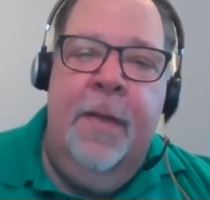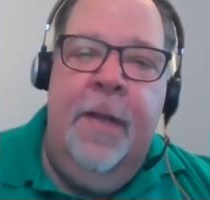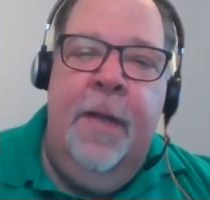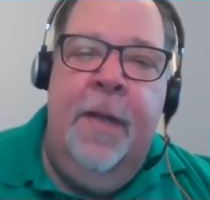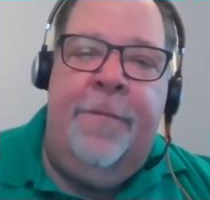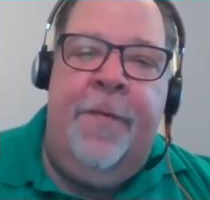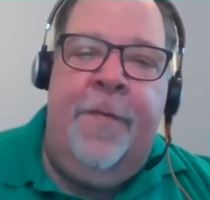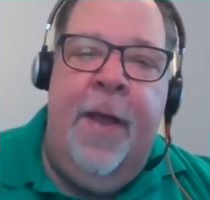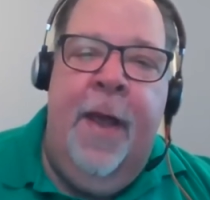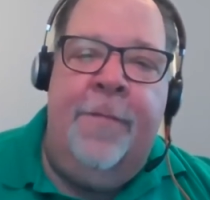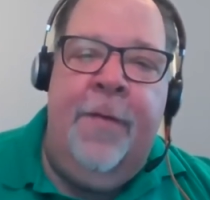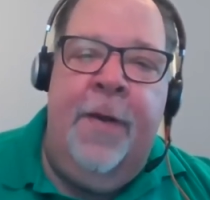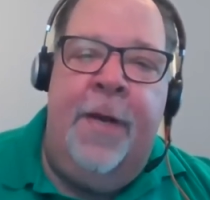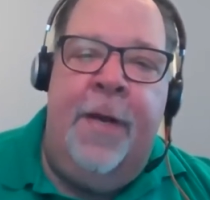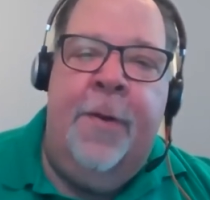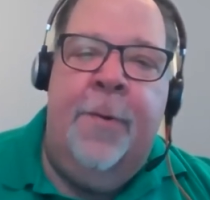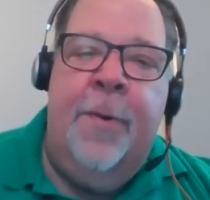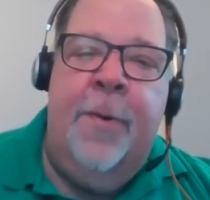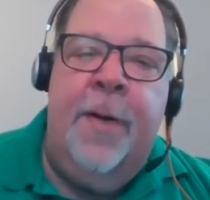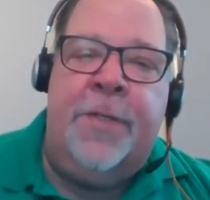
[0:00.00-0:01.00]
if you have
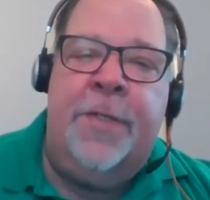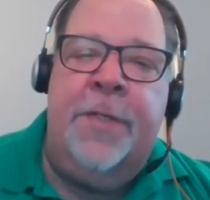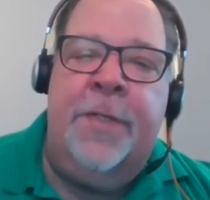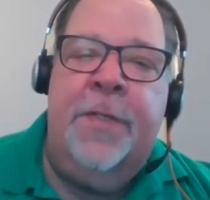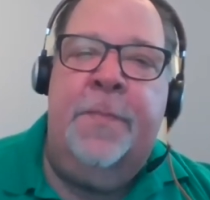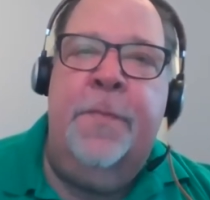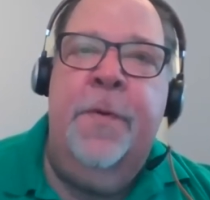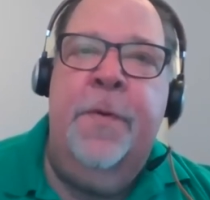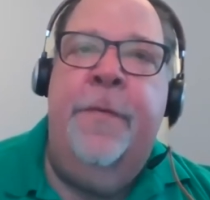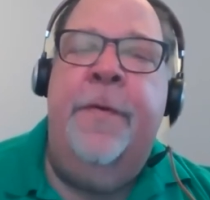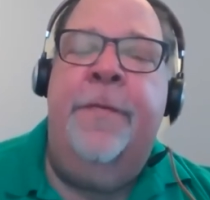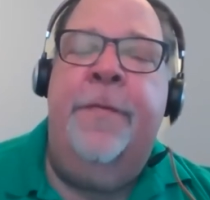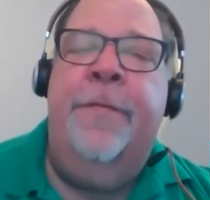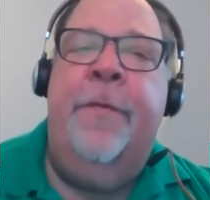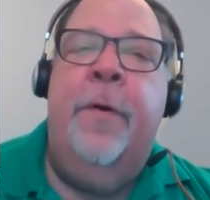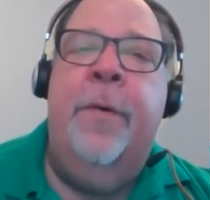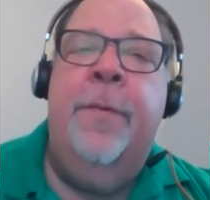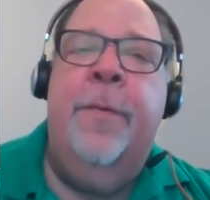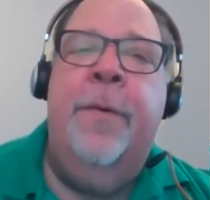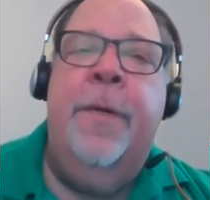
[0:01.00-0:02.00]
any questions moving
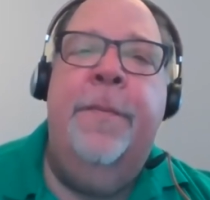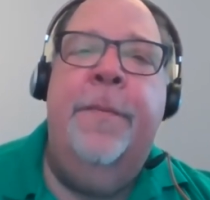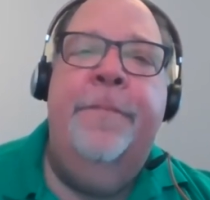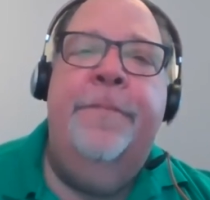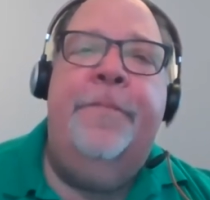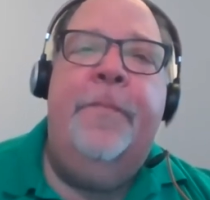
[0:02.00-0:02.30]
forward.